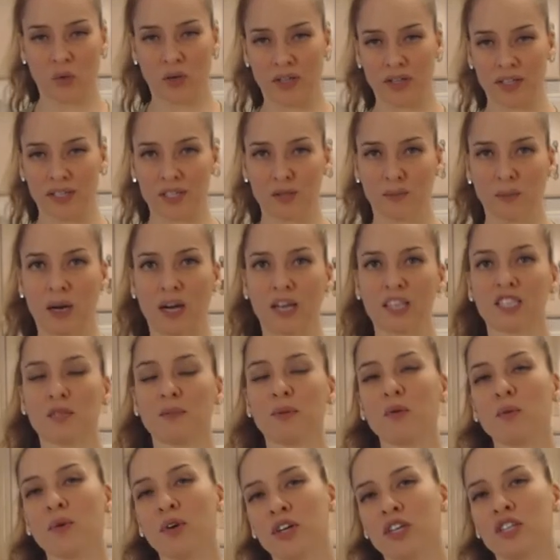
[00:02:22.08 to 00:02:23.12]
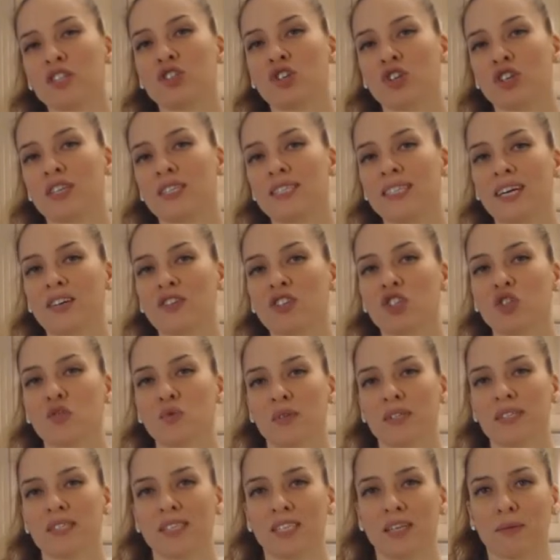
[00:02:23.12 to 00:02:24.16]
as quickly as possible. We're gonna turn it down
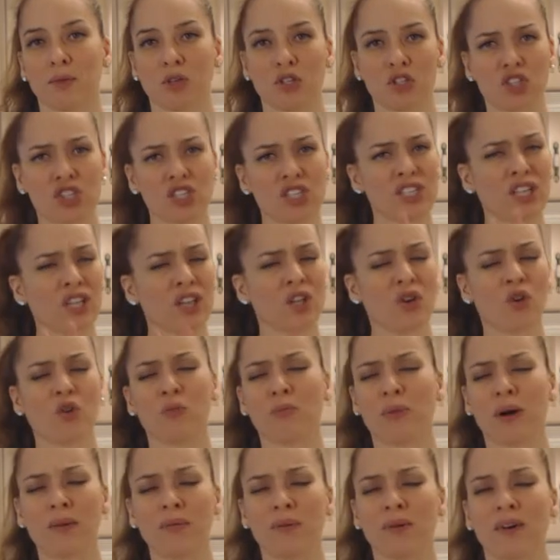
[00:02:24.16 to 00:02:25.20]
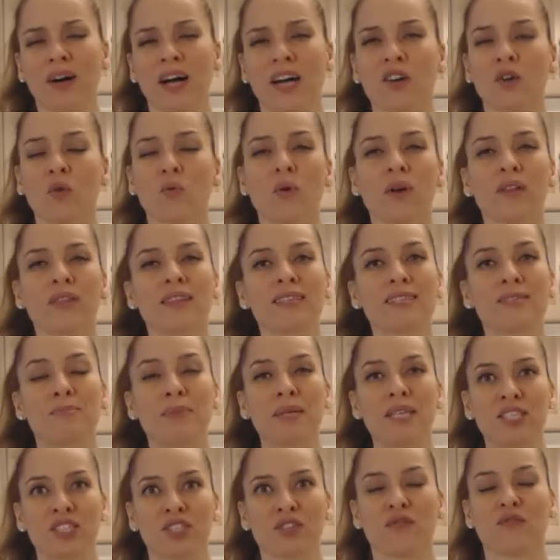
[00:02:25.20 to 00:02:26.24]
to a simmer, just a low bubble. I don't want this
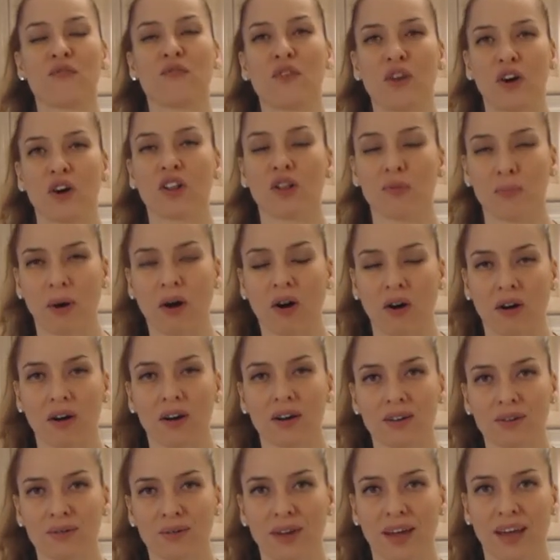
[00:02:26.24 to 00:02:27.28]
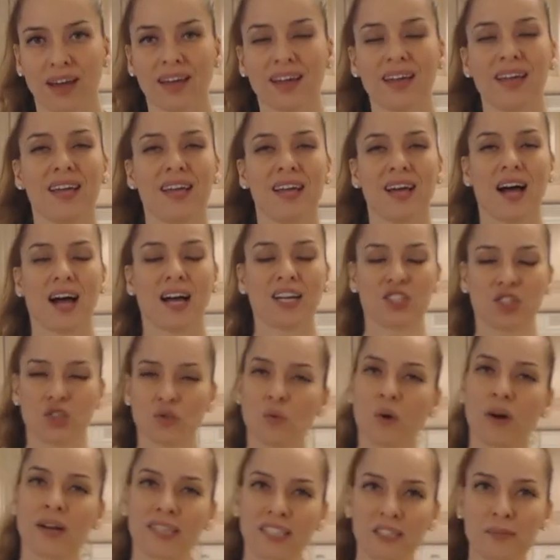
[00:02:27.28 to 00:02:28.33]
meat to fall apart, okay? I
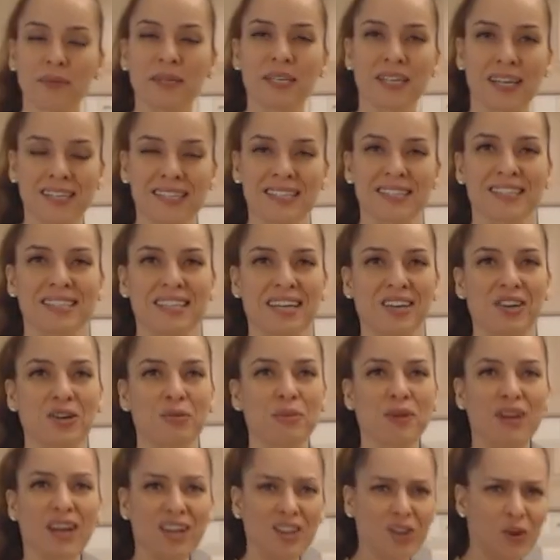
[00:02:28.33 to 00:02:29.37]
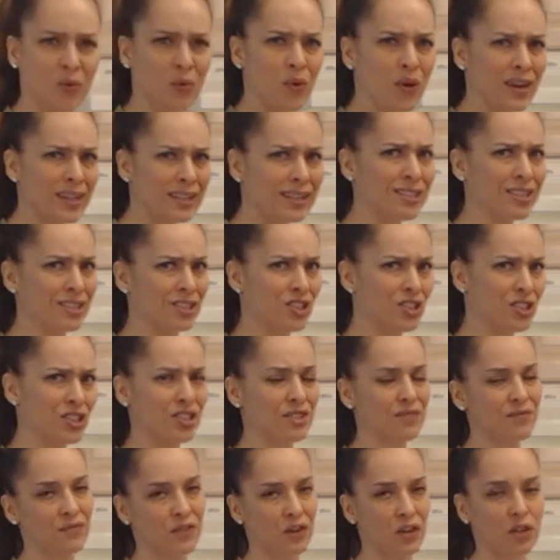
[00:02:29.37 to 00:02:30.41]
do want it to be nice and tender, but I don't want it to
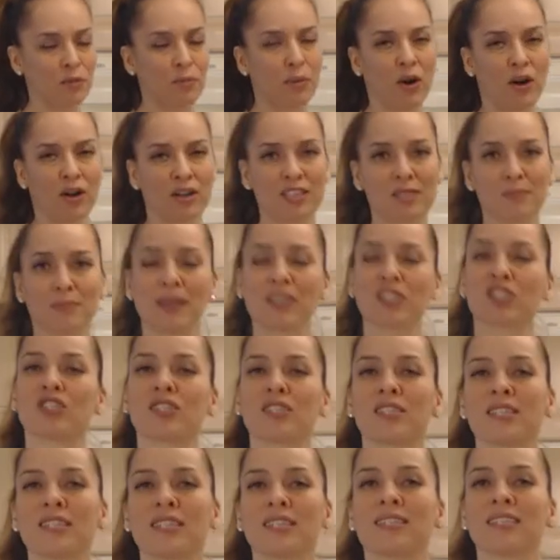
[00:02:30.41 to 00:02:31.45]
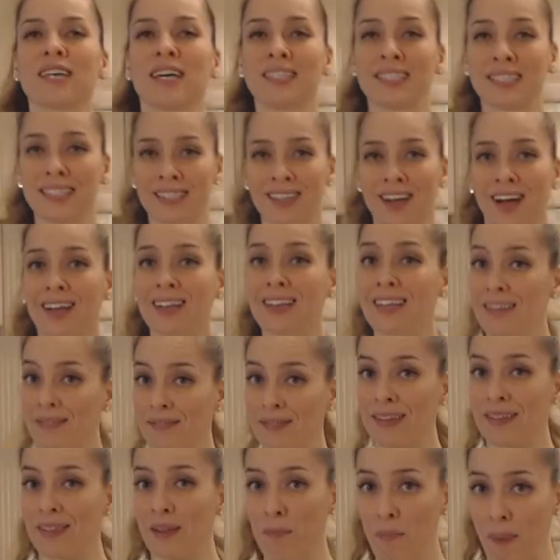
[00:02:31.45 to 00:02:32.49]
just fall apart, especially since I did not
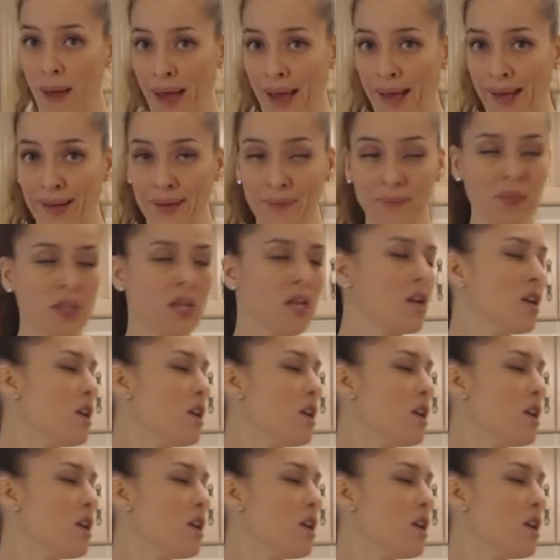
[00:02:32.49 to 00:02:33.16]
leave it in the bag.